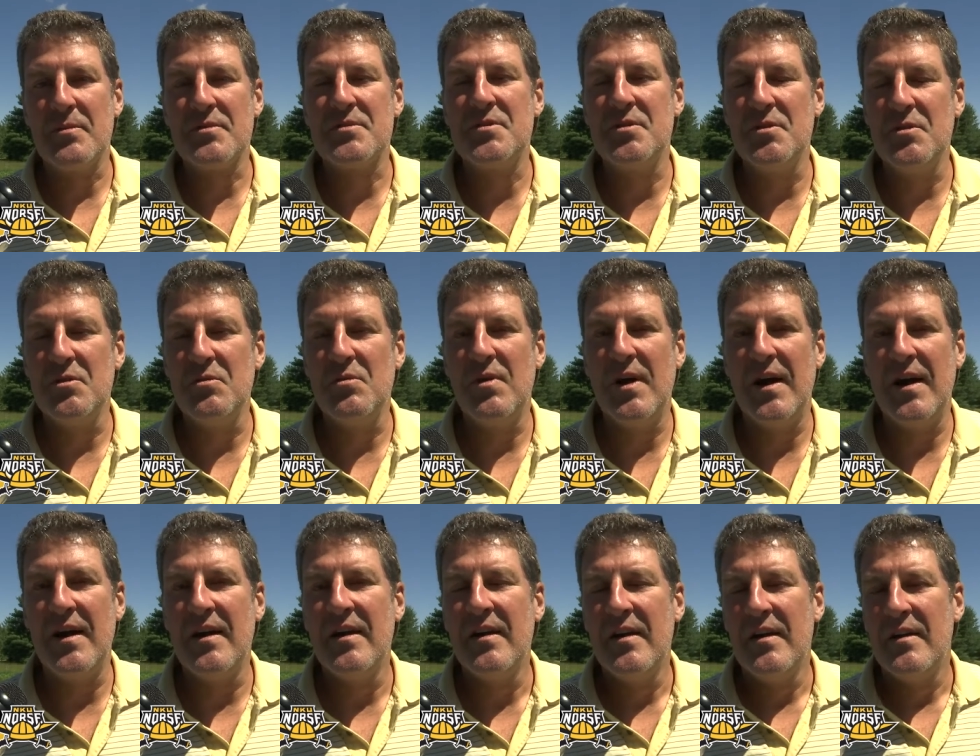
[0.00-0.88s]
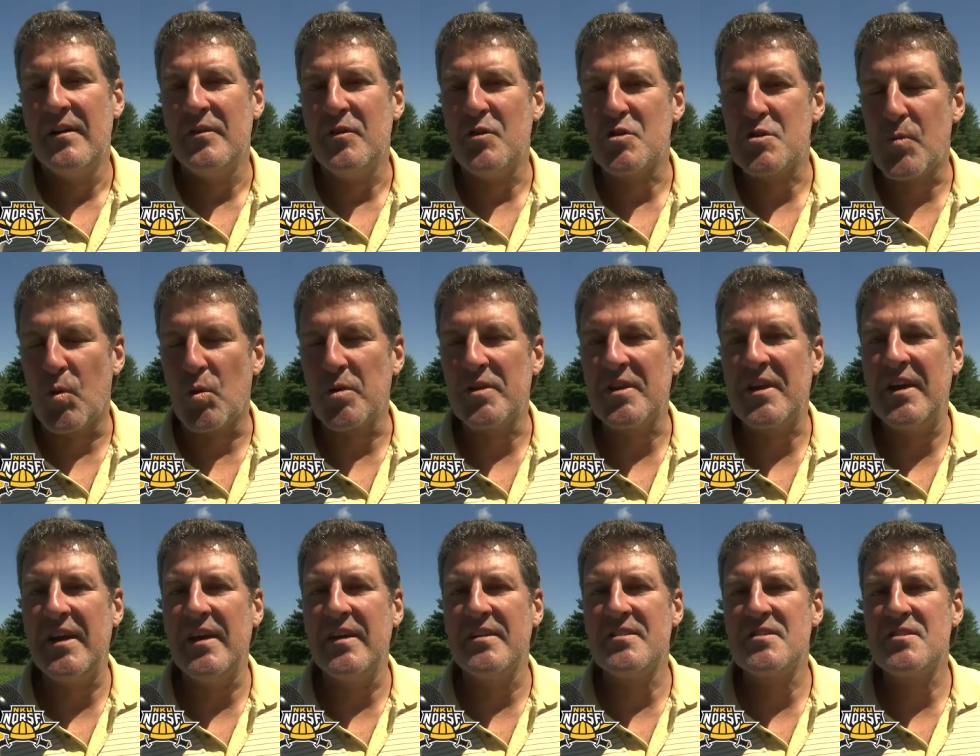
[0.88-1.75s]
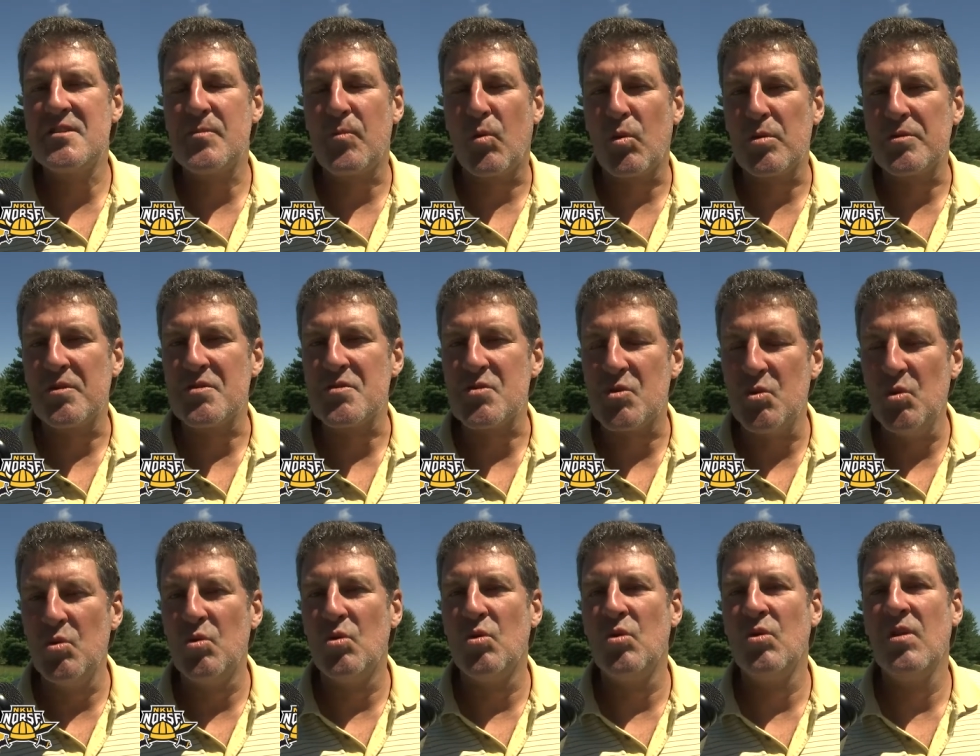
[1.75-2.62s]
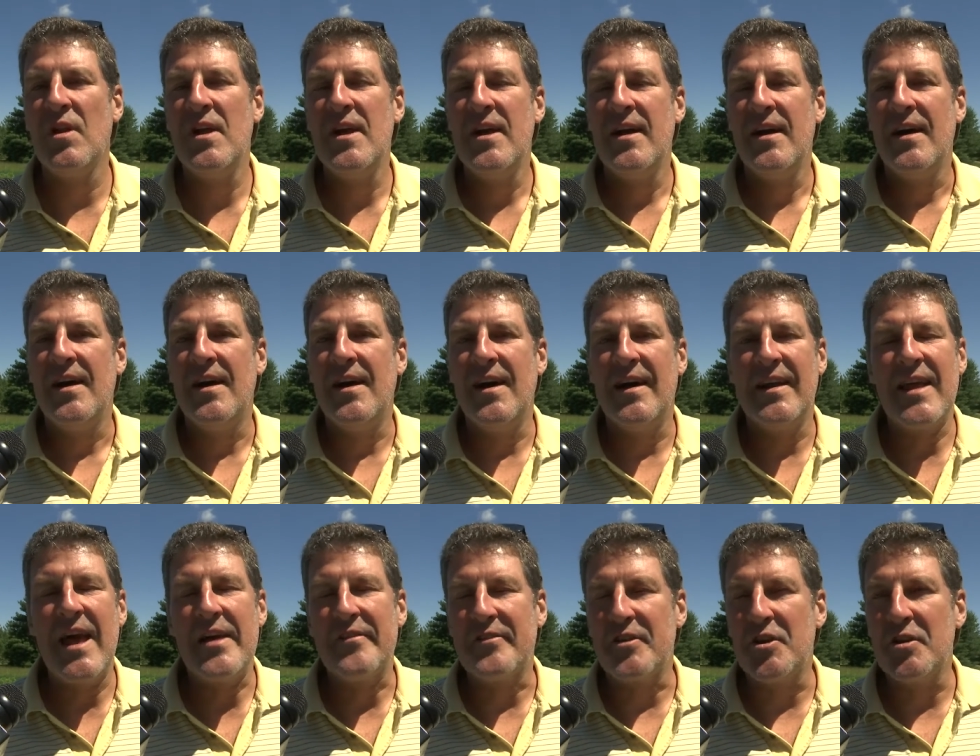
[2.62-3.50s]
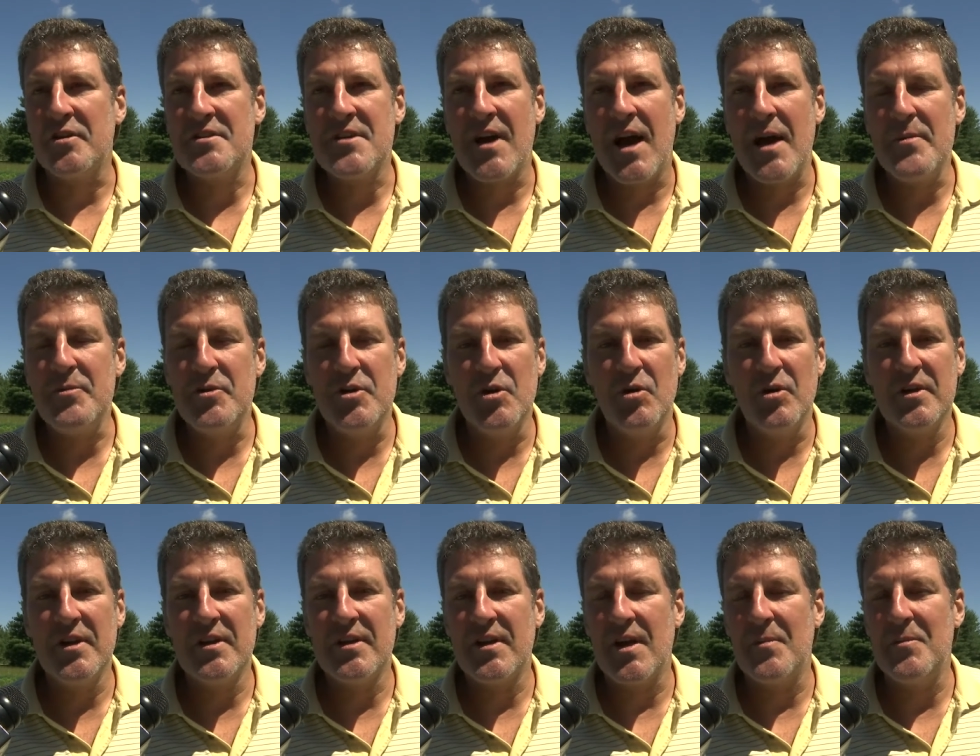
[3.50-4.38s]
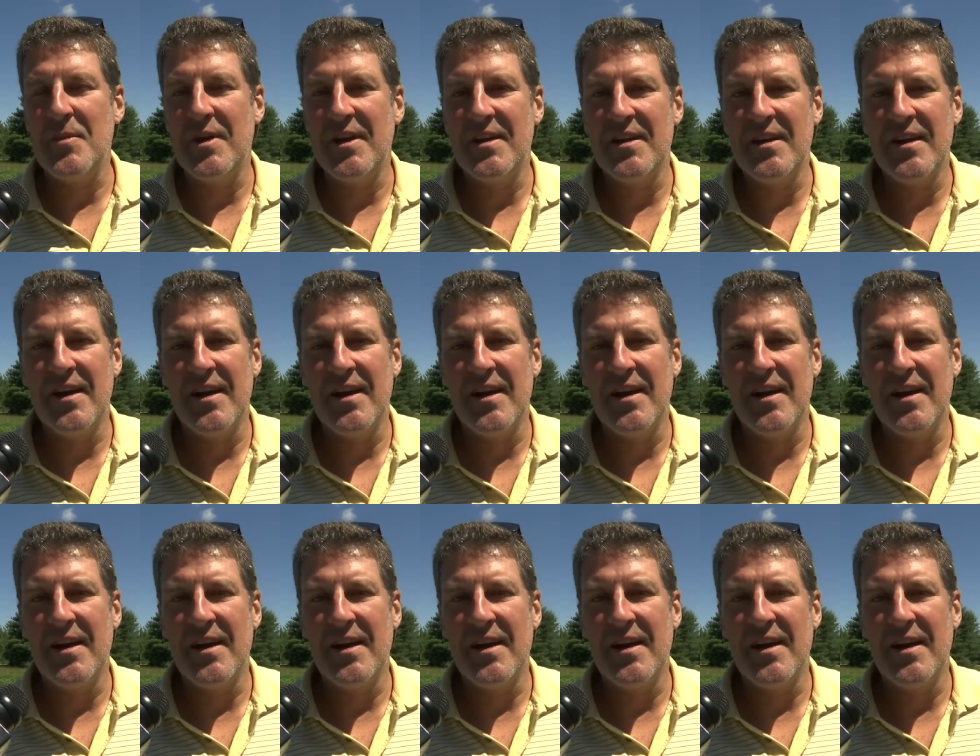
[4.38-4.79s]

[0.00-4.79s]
able to uh, you know support the kids, support the school, uh, and have a good time doing it. I mean,